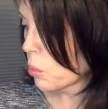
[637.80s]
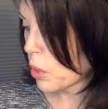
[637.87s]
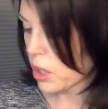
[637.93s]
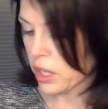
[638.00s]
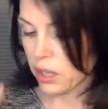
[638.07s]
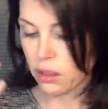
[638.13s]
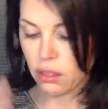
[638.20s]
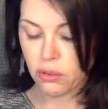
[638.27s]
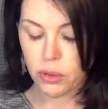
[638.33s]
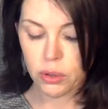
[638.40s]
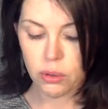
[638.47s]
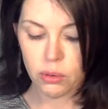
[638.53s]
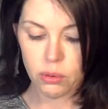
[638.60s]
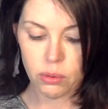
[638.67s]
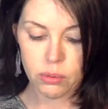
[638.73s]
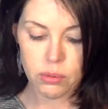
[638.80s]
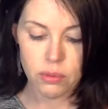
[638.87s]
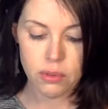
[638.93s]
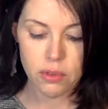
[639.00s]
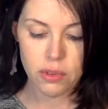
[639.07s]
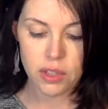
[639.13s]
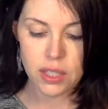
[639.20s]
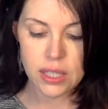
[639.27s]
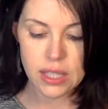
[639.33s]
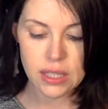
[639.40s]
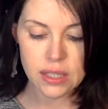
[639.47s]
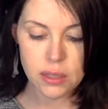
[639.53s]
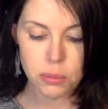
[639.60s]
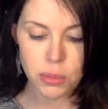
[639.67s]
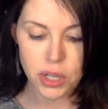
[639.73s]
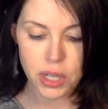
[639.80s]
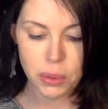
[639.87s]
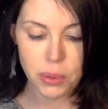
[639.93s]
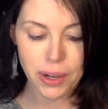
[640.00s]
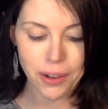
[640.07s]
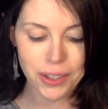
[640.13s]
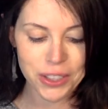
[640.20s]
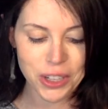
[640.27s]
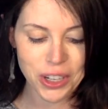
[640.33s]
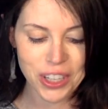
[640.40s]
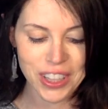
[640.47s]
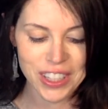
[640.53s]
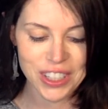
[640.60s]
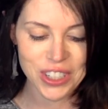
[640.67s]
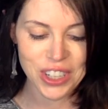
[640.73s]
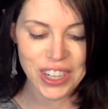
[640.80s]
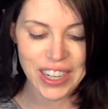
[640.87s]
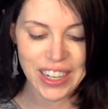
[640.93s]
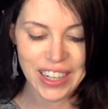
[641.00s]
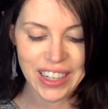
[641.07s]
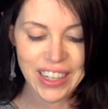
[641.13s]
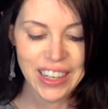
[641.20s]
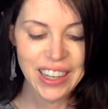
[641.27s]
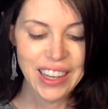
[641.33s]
working through the system pretty well during this reading.